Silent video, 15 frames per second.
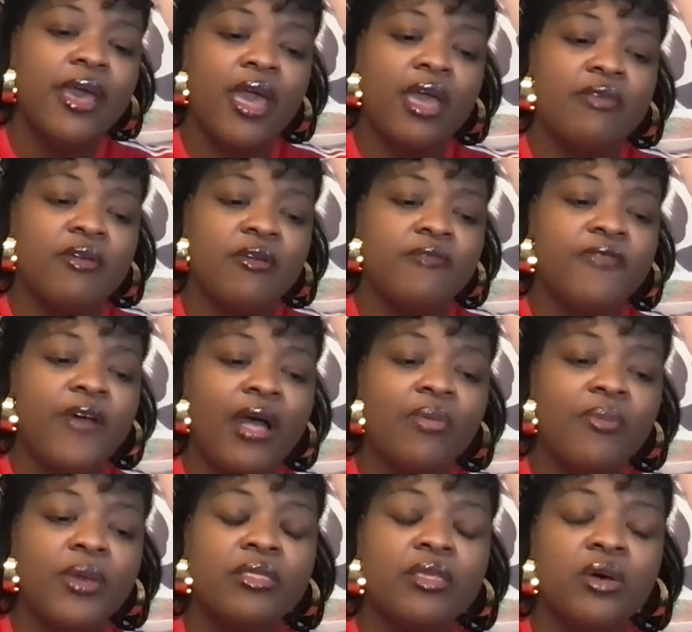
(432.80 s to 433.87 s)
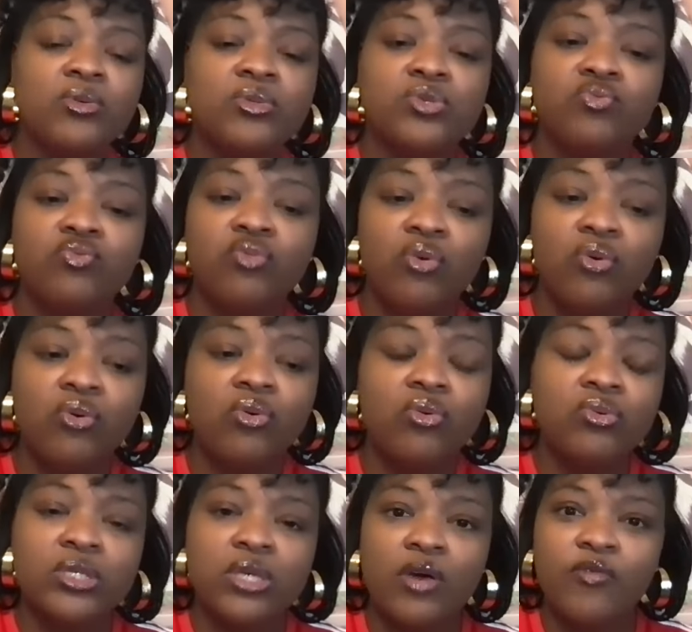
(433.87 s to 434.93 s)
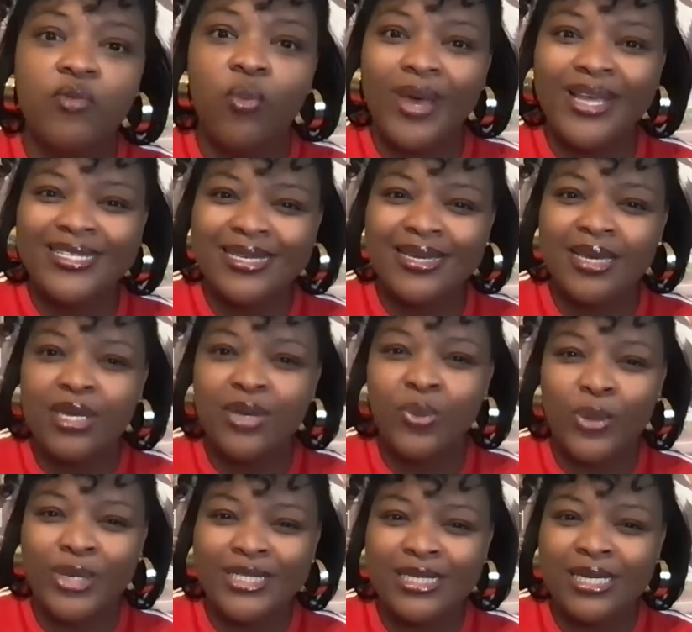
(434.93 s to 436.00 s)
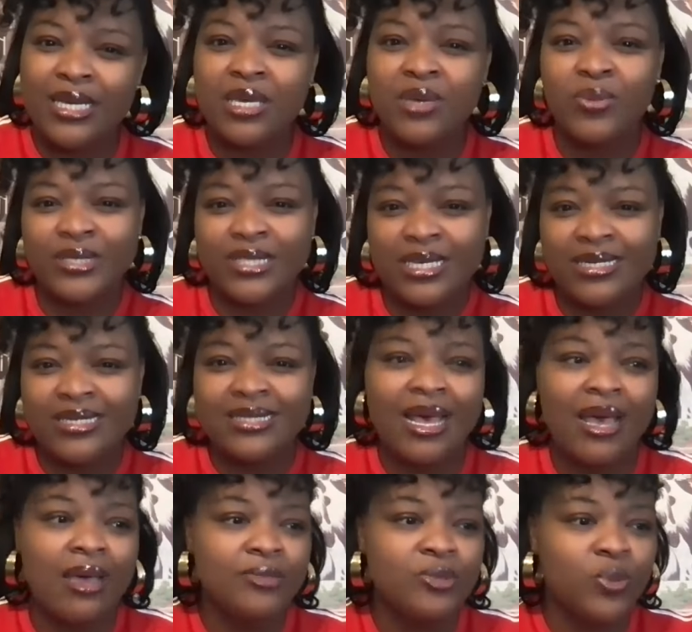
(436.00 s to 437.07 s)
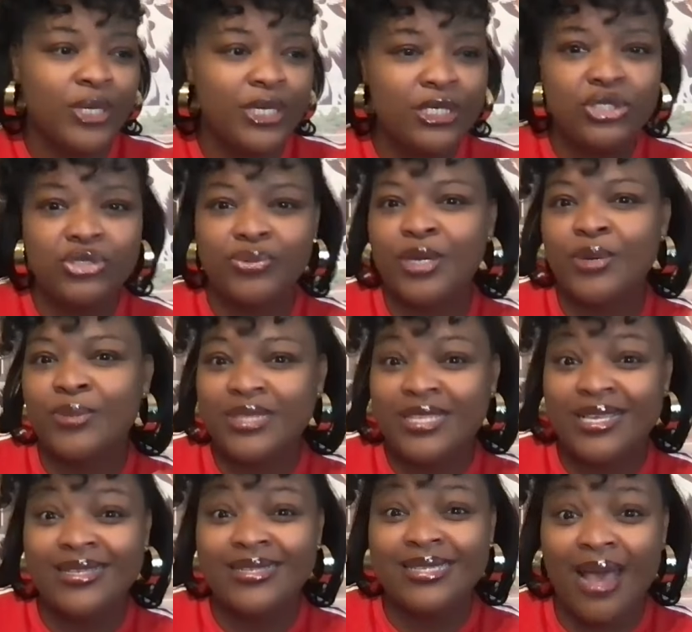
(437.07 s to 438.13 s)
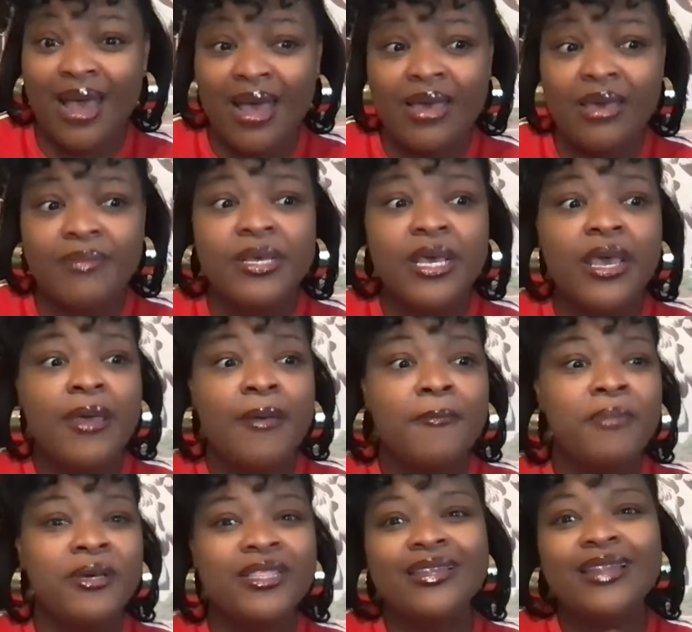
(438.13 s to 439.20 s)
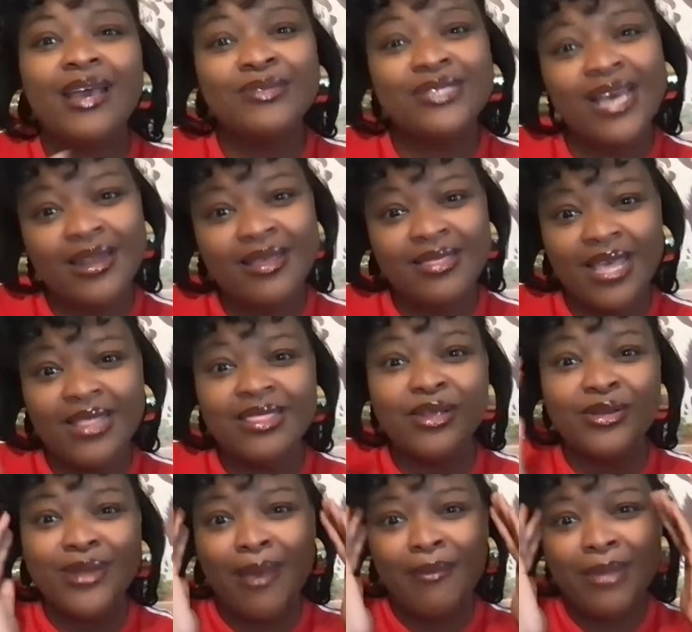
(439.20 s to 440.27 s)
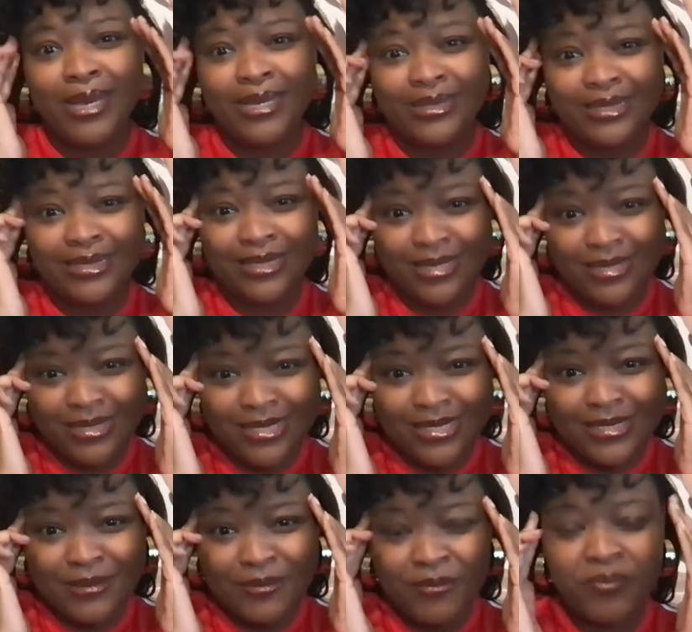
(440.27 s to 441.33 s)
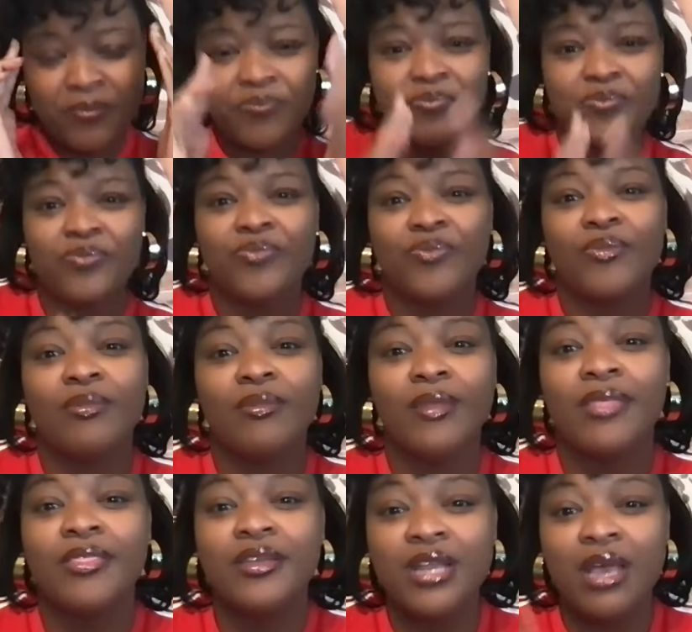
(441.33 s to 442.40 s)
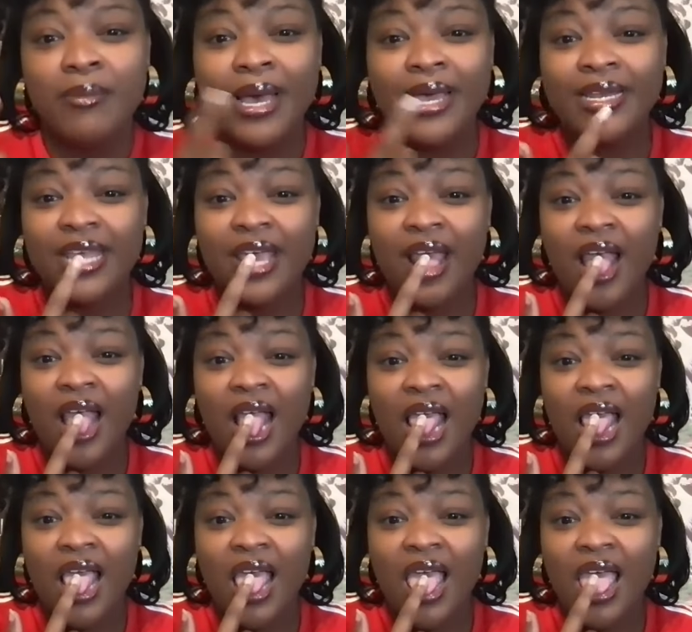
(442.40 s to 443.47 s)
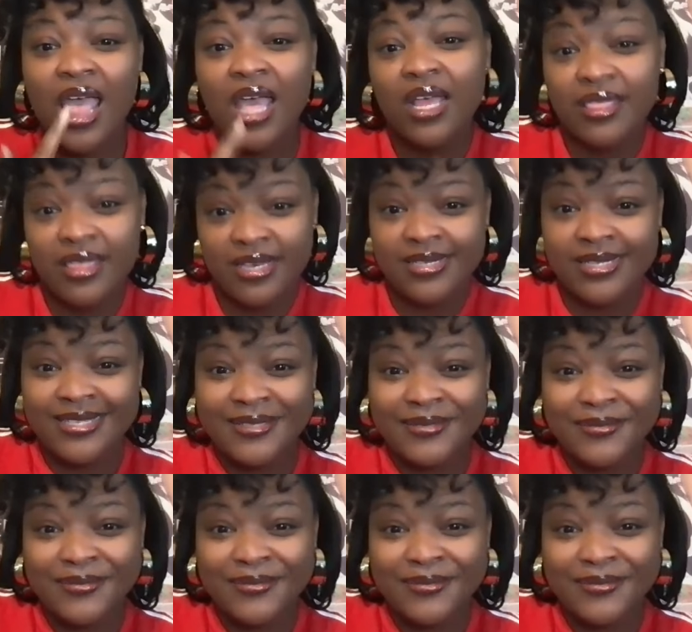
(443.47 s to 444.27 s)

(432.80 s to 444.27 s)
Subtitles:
and they're following those rules of what to eat, within the times, when to drink, within the time. But then outside of that, they're not minding this. They're not minding this.